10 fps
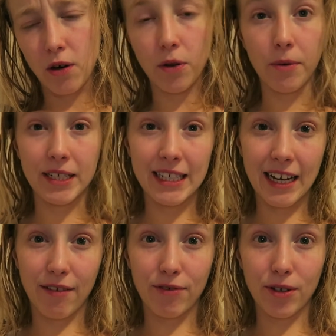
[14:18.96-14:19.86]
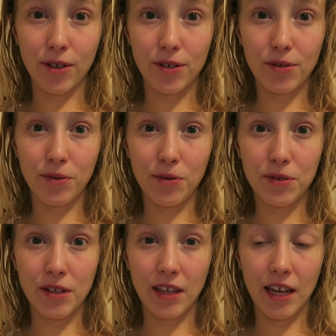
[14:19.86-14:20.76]
although I did have
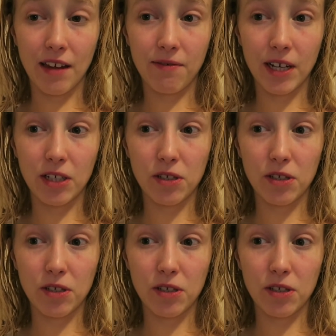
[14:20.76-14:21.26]
rehearsals in the evening,